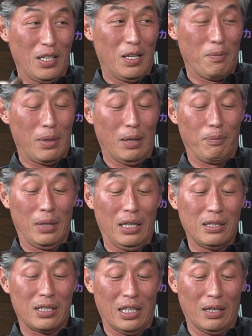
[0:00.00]
But
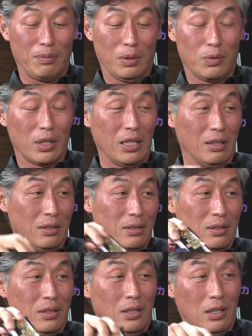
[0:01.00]
meantime,
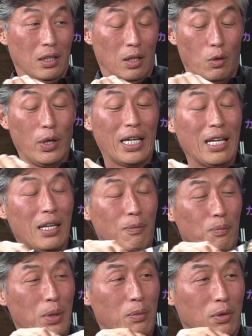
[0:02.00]
where can
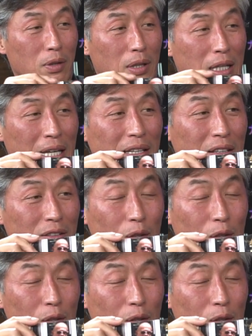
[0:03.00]
people get this?